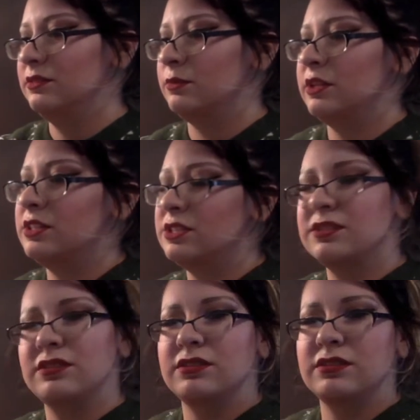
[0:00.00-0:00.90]
I
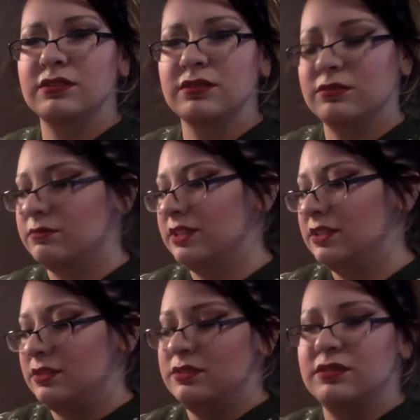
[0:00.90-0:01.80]

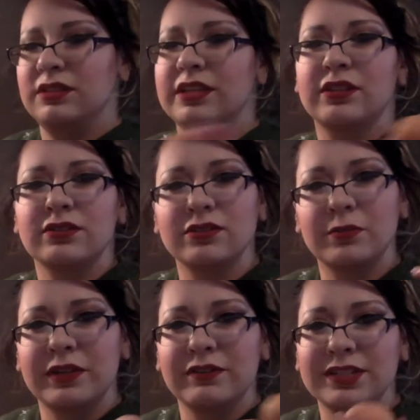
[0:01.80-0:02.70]
don't like there are so
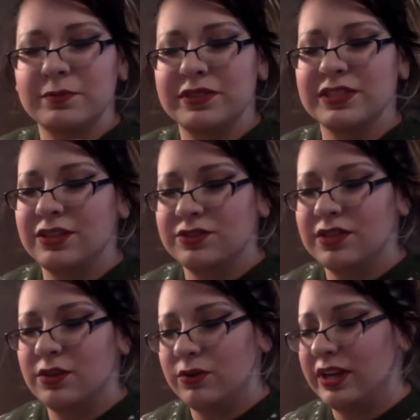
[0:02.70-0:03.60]
many recipes that use the
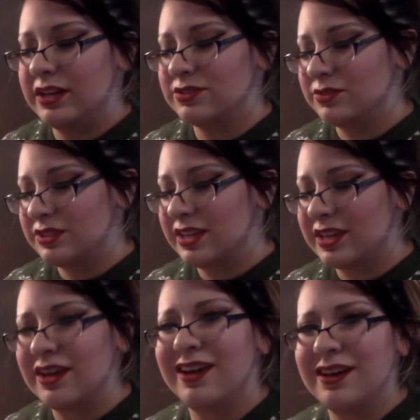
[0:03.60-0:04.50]
whole egg, so it's
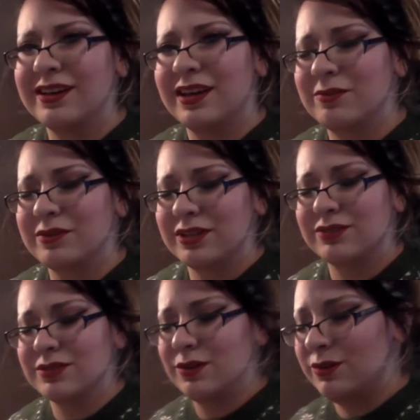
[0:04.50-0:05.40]
like hell yeah, I'm gonna
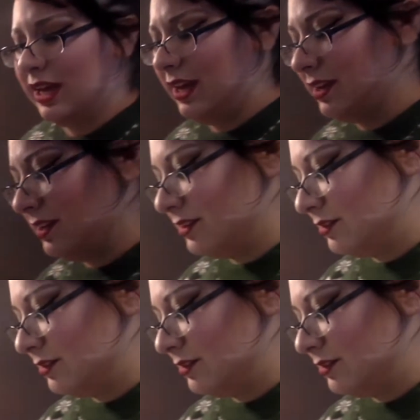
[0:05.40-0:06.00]
use the whole egg, you